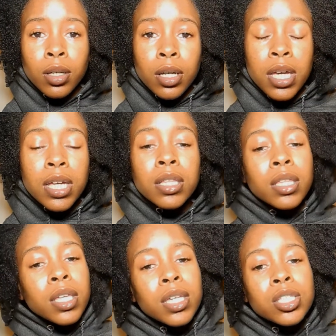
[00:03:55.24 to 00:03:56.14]
in
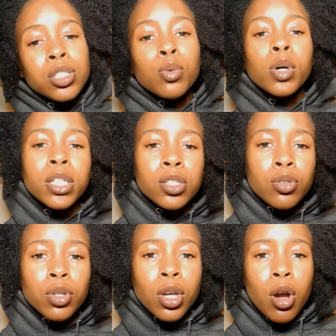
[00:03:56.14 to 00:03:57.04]
this
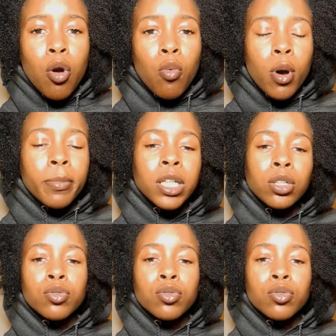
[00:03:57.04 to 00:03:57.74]
22-year-old woman